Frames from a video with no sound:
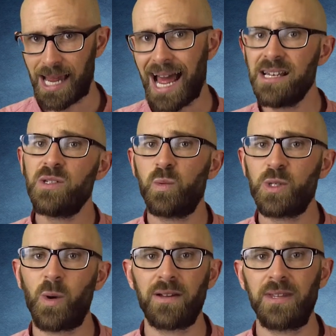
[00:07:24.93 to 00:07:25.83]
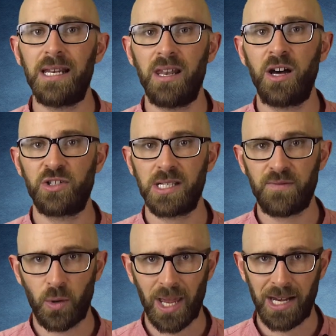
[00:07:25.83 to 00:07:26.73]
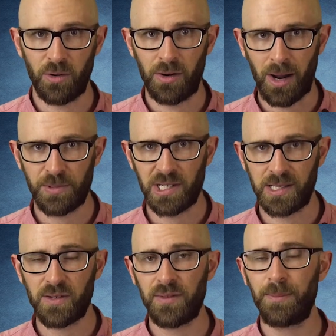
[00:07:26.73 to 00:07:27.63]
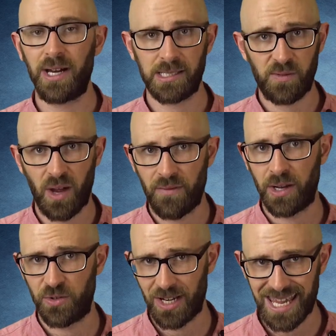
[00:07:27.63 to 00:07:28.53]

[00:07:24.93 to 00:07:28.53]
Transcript: and was one of the largest volcano eruptions of the past five hundred